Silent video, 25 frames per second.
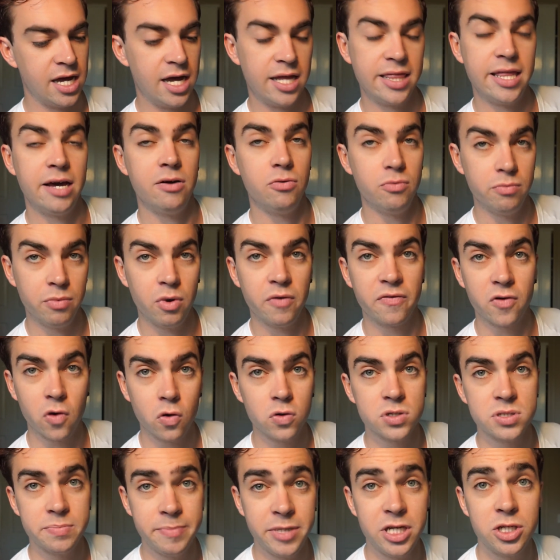That will,
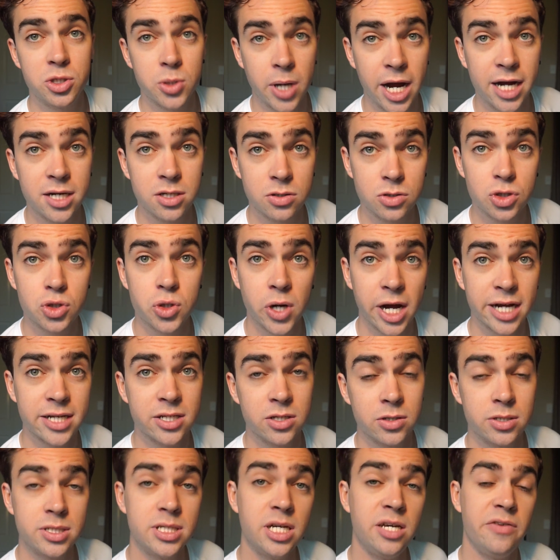of course, be tracked on
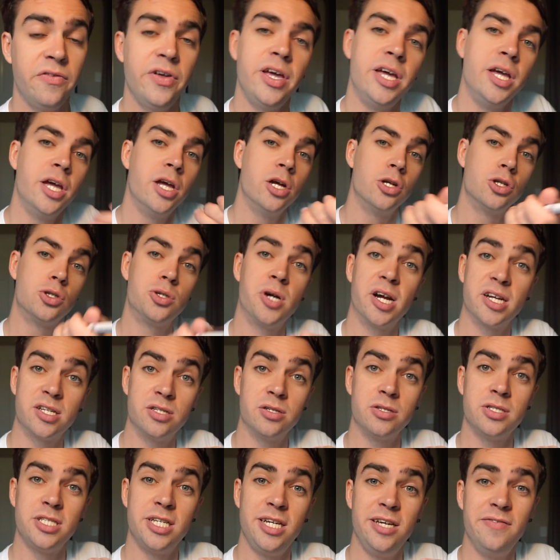track.tv.
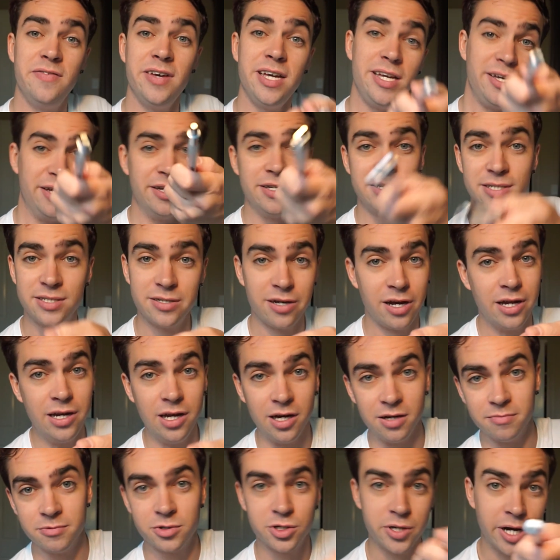Track.tv,
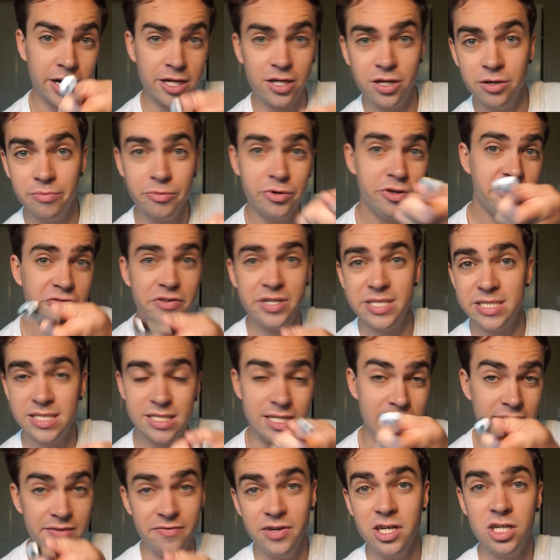sign up, track your
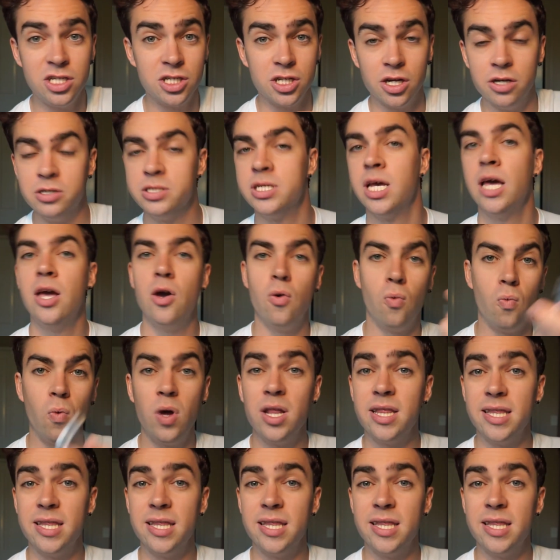movies and TV shows.